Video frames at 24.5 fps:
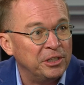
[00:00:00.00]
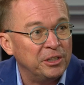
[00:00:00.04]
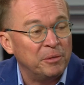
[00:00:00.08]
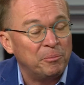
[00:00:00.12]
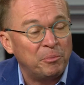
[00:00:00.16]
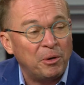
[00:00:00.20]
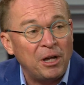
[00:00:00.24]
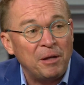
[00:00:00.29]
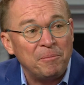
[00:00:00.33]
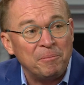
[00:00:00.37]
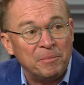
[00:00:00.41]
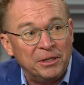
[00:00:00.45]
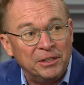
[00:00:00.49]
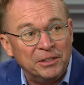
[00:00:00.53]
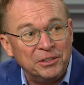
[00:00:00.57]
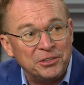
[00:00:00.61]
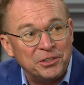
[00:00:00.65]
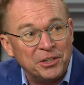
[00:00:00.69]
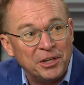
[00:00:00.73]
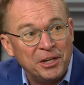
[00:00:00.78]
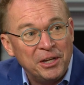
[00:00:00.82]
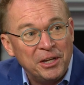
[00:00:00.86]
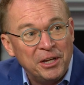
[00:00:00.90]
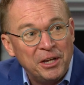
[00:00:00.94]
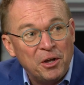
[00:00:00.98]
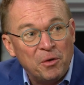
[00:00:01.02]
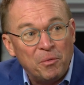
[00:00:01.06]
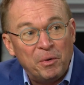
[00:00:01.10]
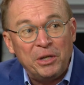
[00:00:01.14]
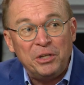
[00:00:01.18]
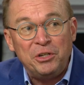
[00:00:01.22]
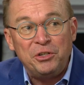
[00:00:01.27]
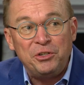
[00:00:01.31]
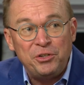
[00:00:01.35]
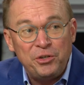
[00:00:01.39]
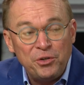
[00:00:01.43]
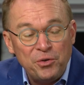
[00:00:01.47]
The problem is we
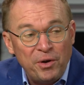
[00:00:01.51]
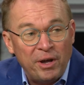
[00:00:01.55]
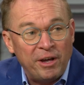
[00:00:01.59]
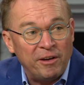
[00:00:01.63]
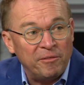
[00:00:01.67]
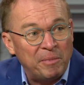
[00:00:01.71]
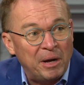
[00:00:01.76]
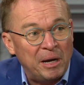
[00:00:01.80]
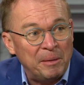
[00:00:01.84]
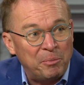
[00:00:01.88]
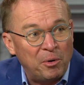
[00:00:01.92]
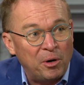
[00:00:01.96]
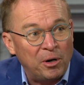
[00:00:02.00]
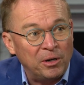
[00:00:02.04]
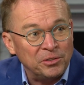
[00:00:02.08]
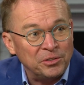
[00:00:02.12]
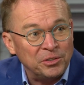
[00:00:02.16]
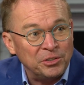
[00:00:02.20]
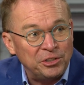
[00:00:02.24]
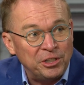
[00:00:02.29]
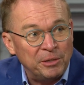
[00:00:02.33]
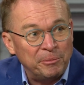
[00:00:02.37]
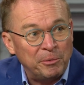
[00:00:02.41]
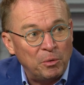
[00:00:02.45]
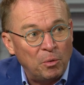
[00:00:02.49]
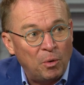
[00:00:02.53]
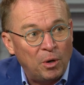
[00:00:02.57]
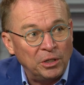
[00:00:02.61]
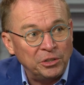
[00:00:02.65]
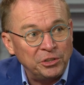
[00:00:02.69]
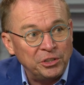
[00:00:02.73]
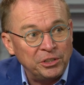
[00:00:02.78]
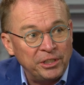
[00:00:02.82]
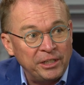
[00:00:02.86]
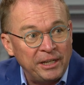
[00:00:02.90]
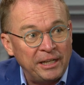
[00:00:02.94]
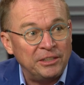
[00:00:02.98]
do have bipartisanship in Washington.